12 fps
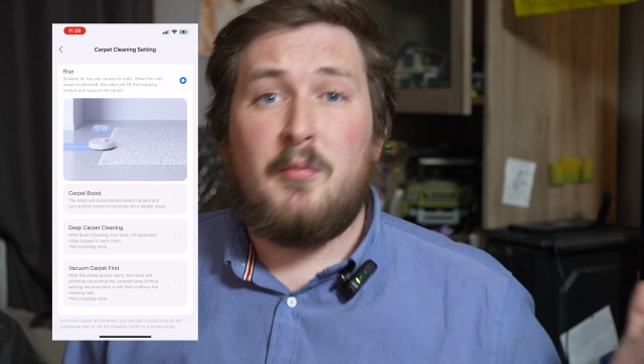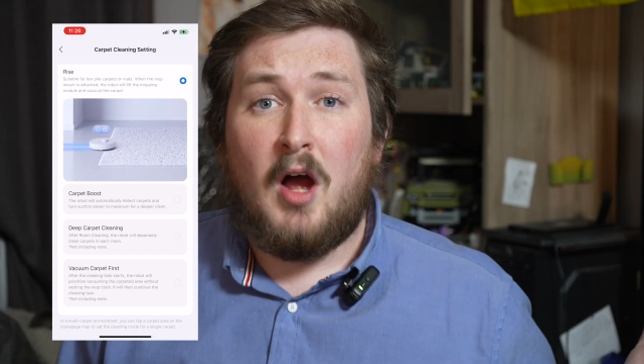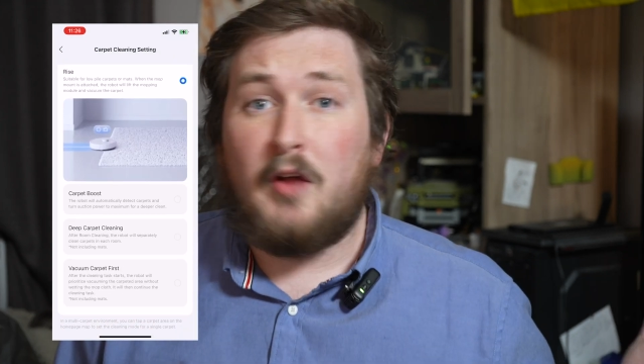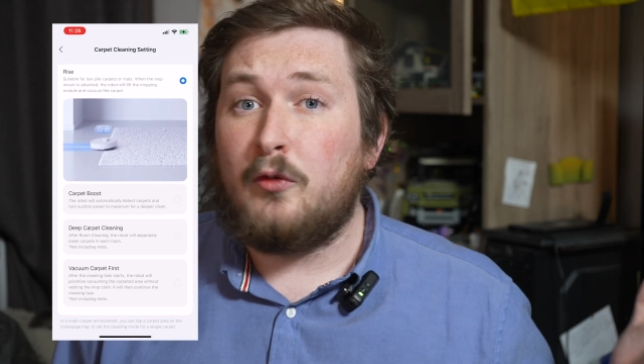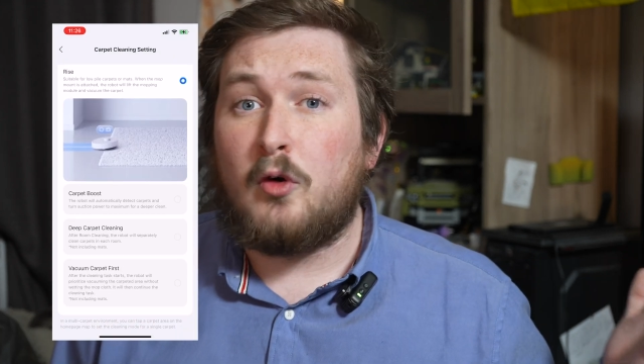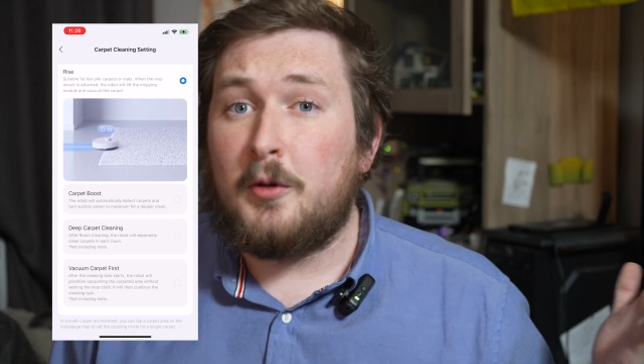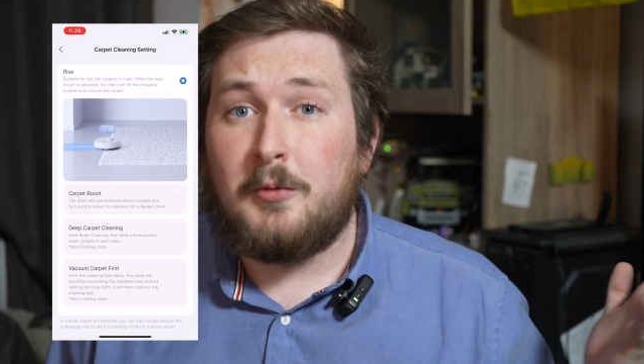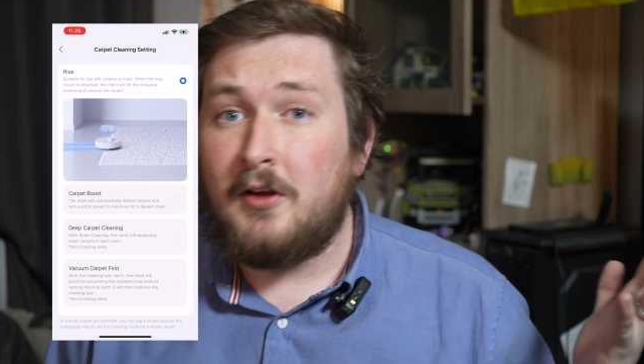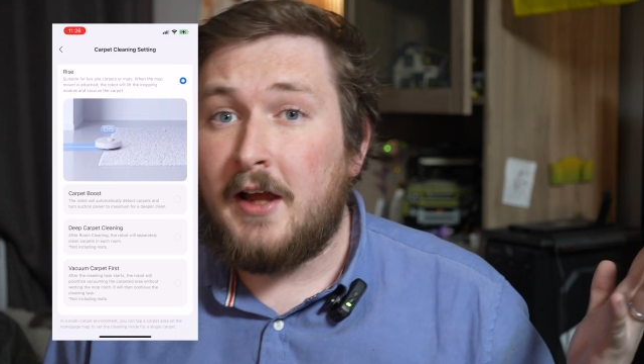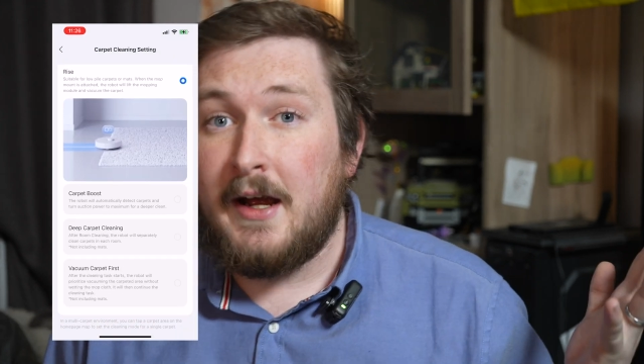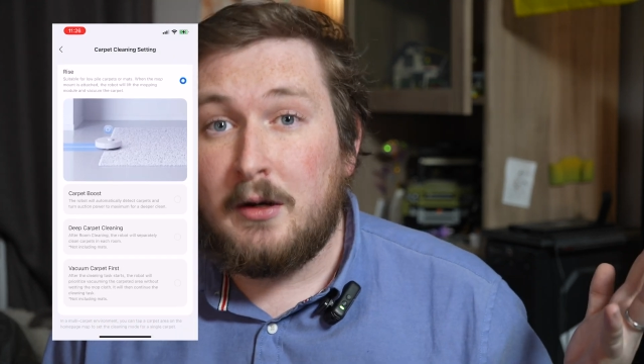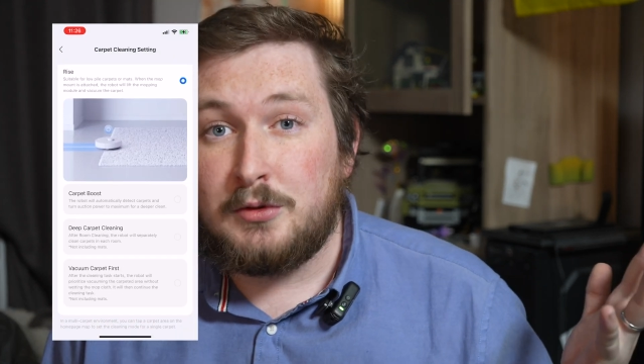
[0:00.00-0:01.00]
a normal
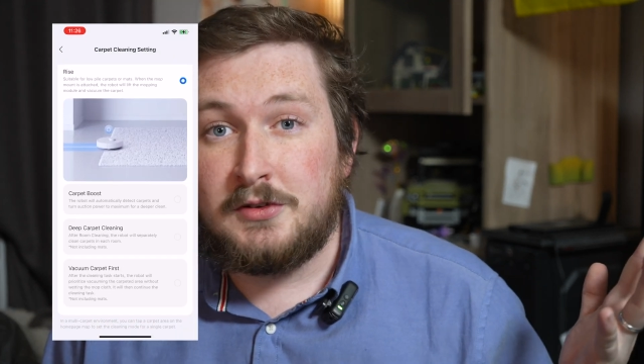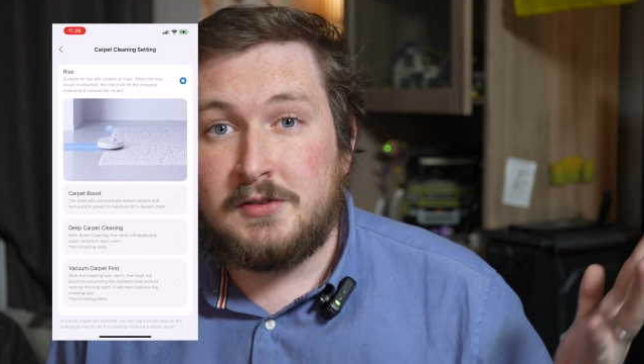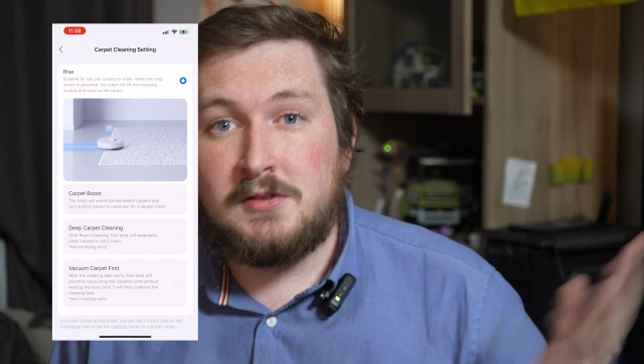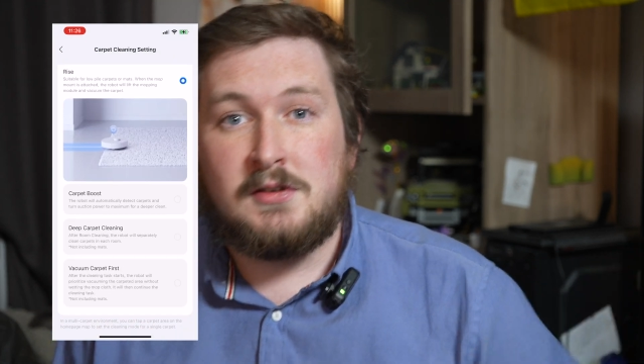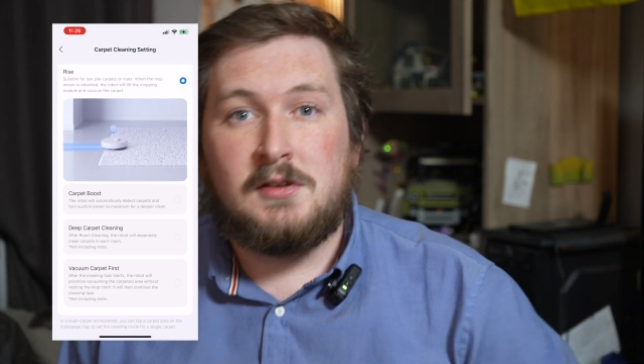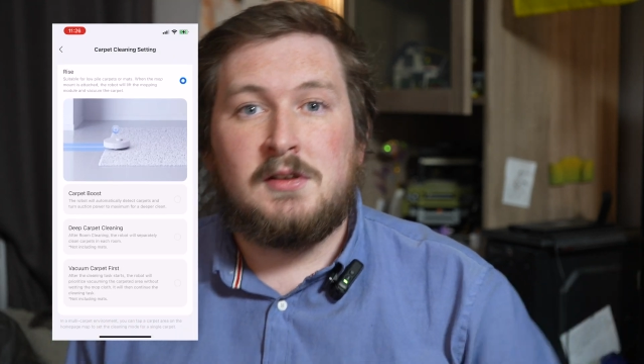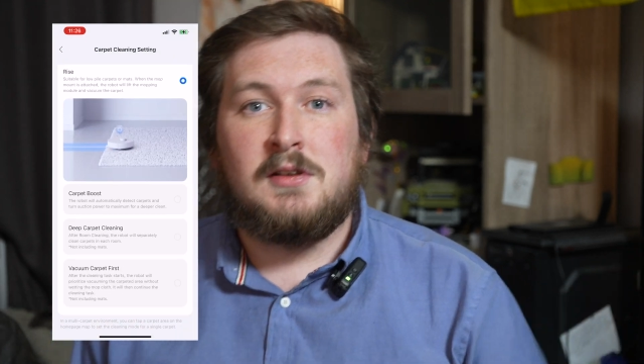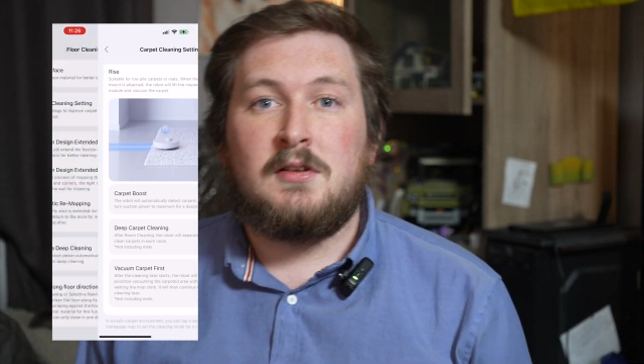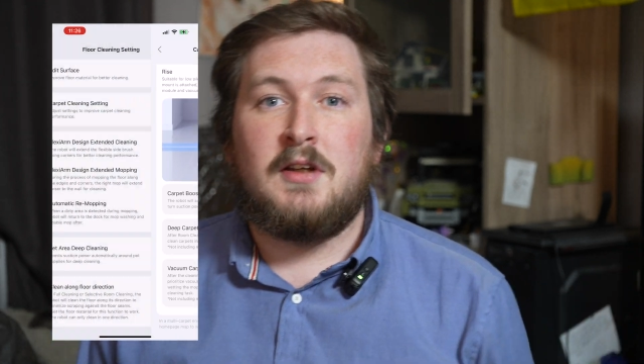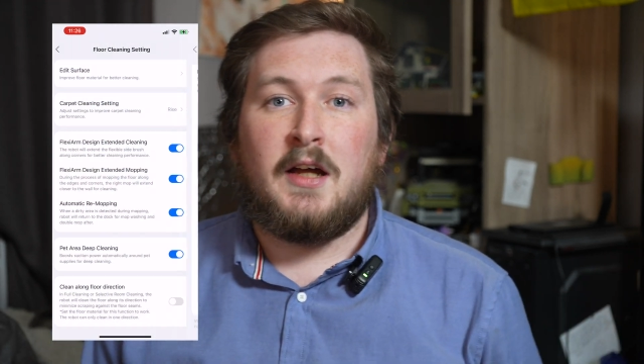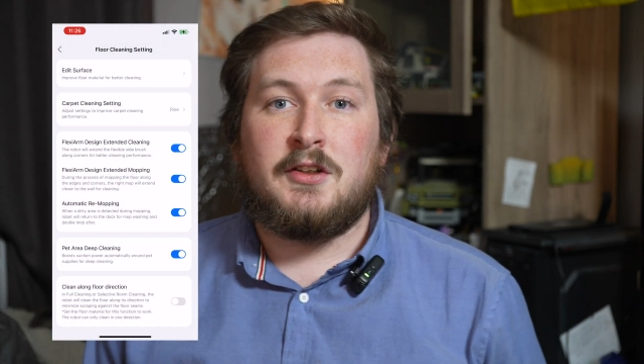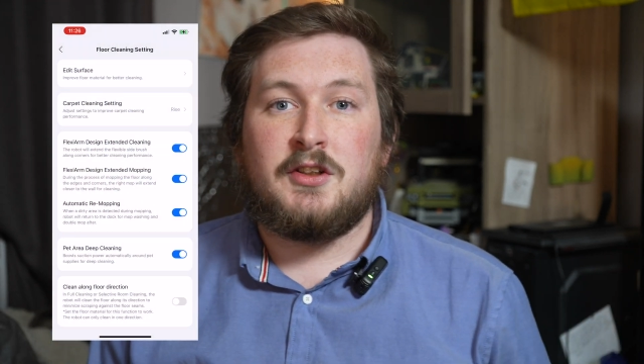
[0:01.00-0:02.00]
house,
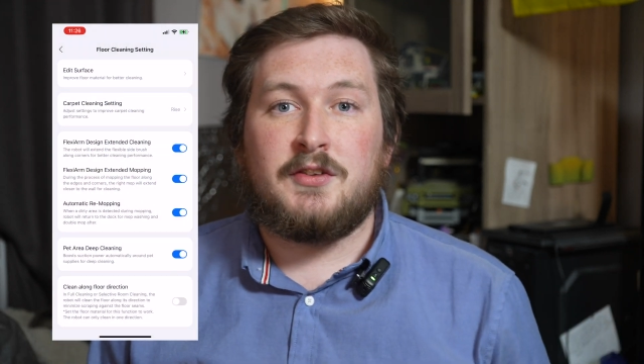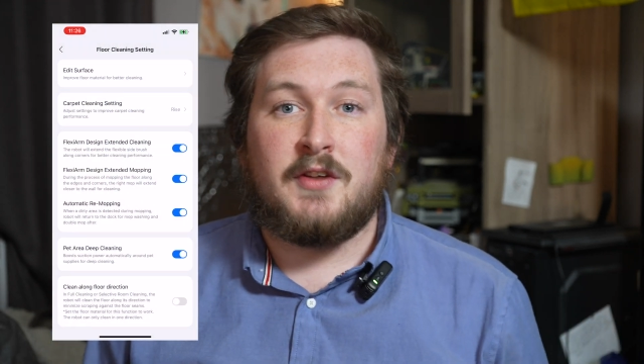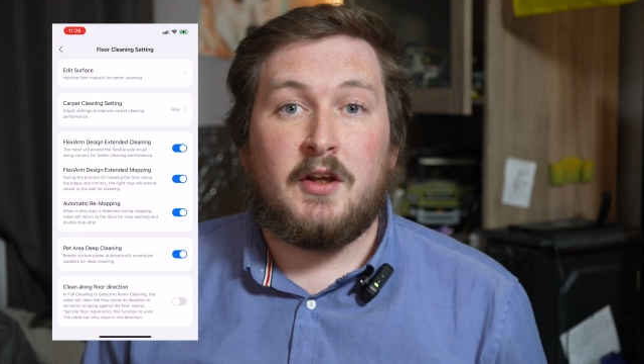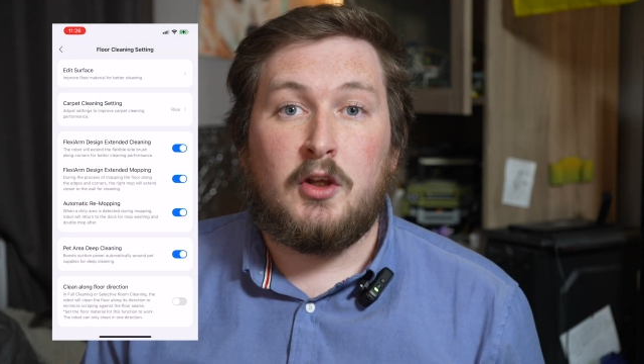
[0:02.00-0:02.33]
not just a